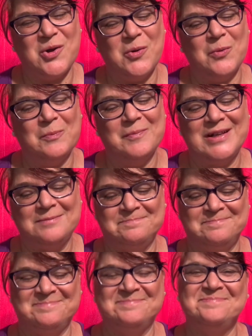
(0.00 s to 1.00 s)
home."
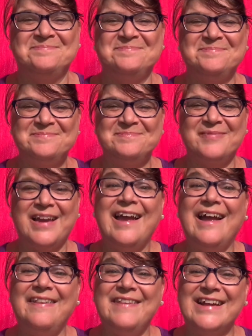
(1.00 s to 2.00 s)

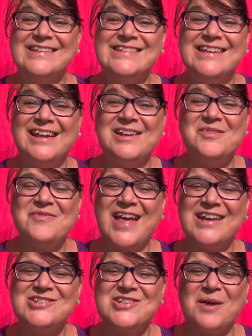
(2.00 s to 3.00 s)
That's the end of
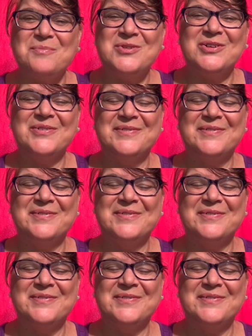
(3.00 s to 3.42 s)
that chapter.